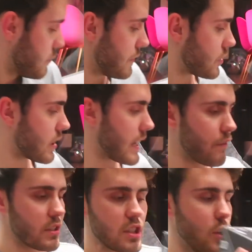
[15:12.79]
We've got
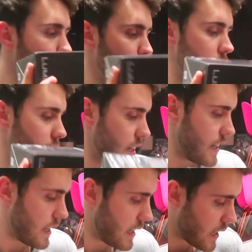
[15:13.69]
camera two
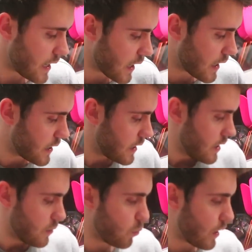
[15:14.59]
in here
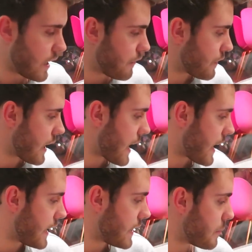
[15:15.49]
with
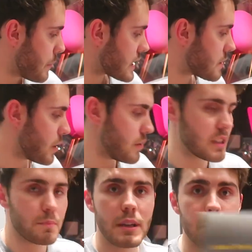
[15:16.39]
a Metabone
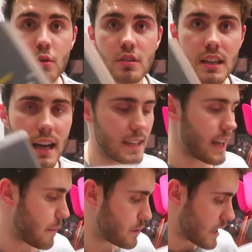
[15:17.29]
speed booster
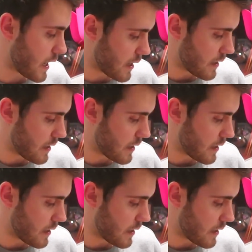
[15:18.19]
adapter